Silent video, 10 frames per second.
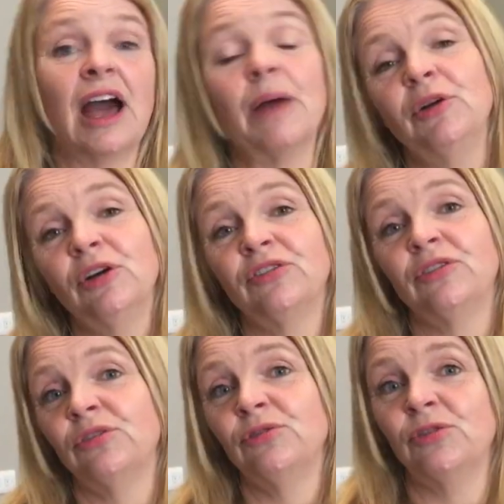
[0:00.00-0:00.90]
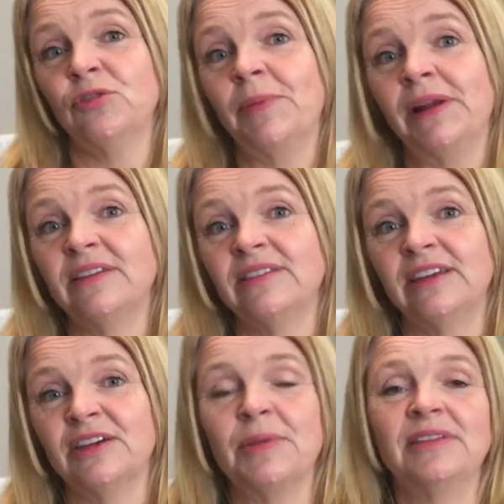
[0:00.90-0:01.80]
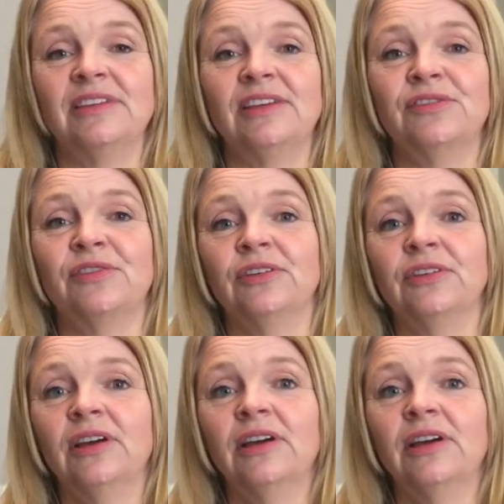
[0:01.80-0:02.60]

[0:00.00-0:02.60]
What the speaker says: And we also do suitability committees for